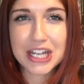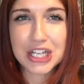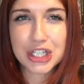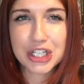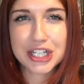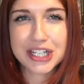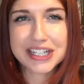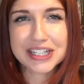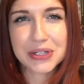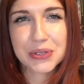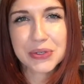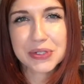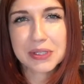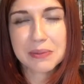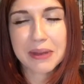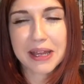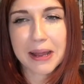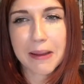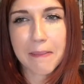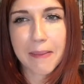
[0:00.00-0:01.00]
She talks a
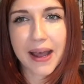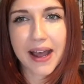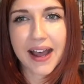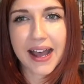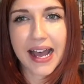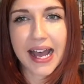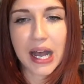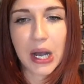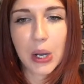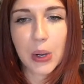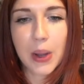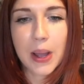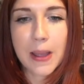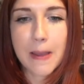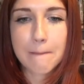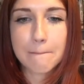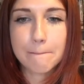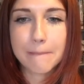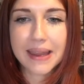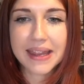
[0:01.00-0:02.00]
bit about how
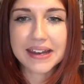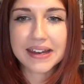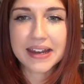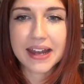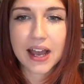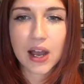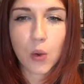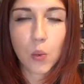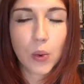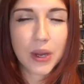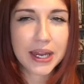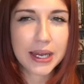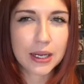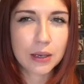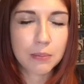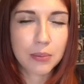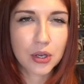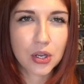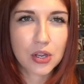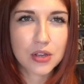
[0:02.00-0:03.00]
men are
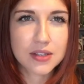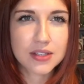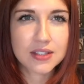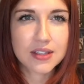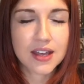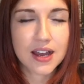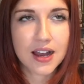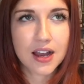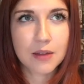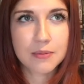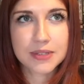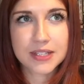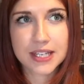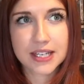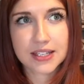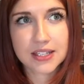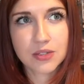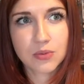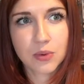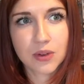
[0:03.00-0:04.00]
weak because they're
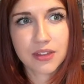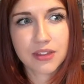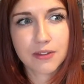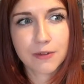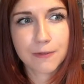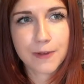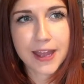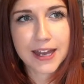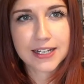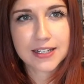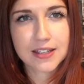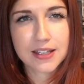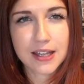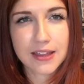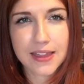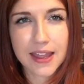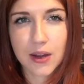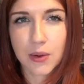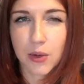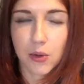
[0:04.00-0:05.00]
obsessed with the fact
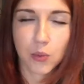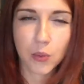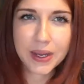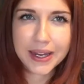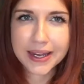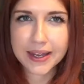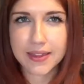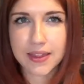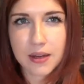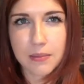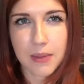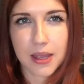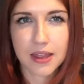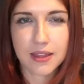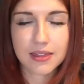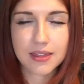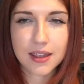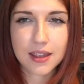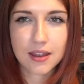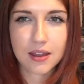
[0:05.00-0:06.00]
that they were weaker than
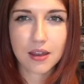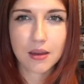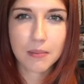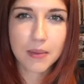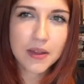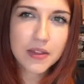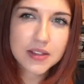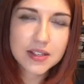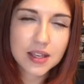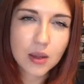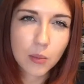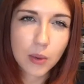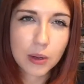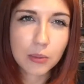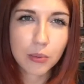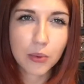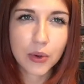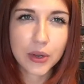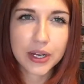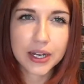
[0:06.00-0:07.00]
their mothers at
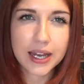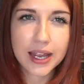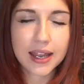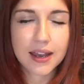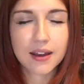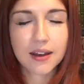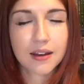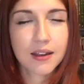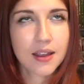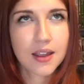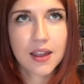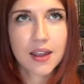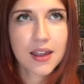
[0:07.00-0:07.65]
one point, and